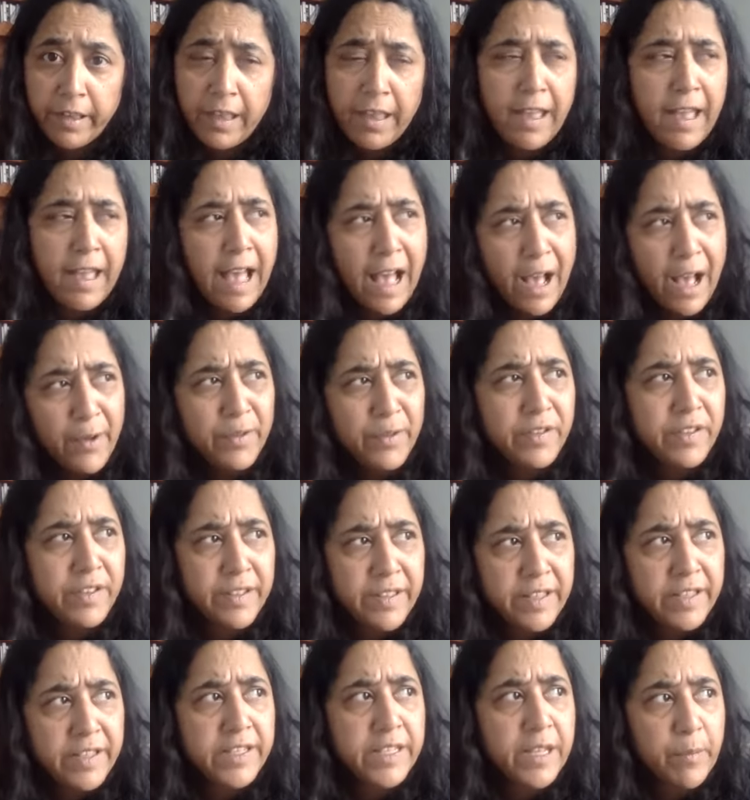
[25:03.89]
how is it
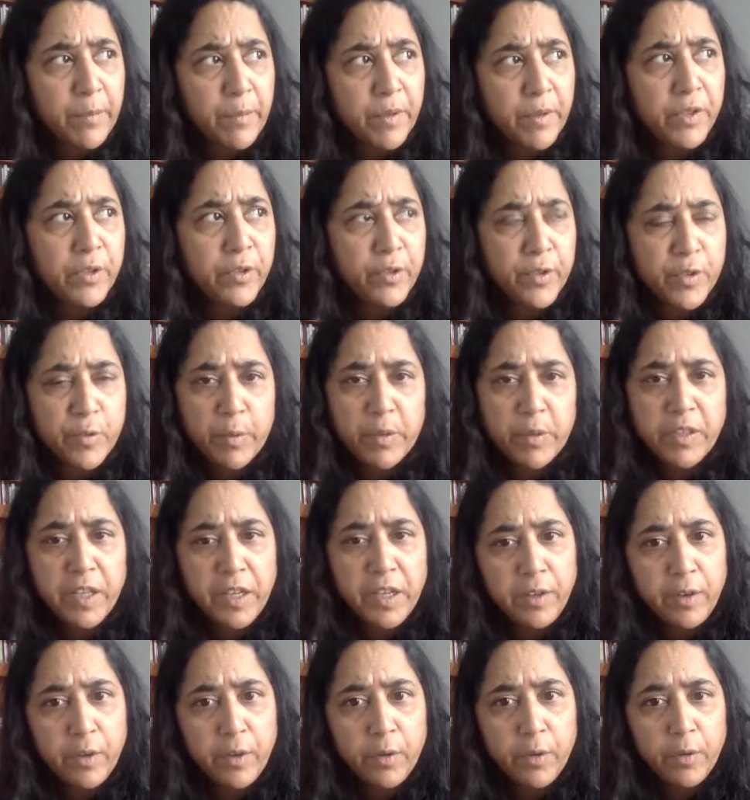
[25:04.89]
that someone knows what they
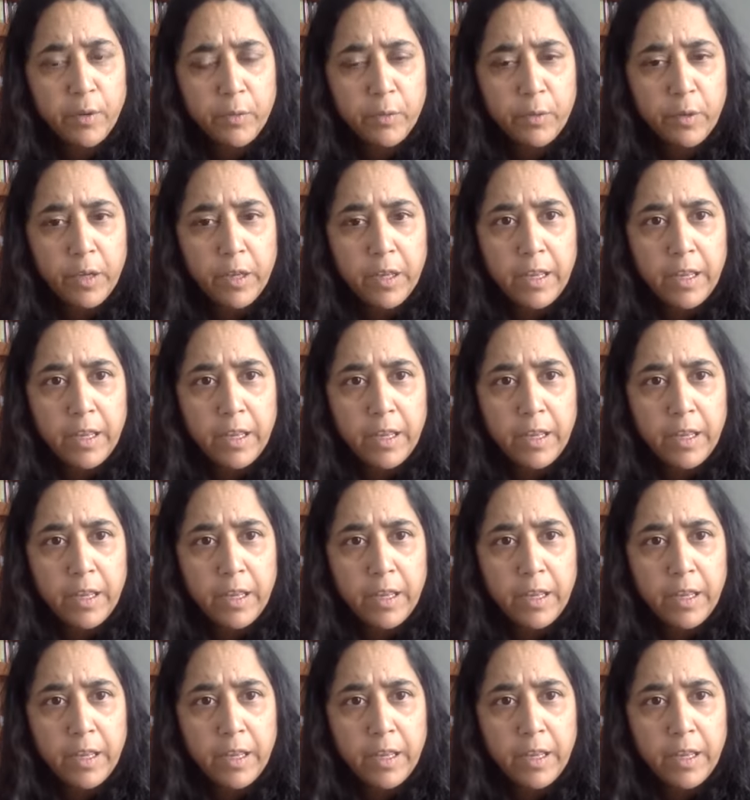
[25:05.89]
know?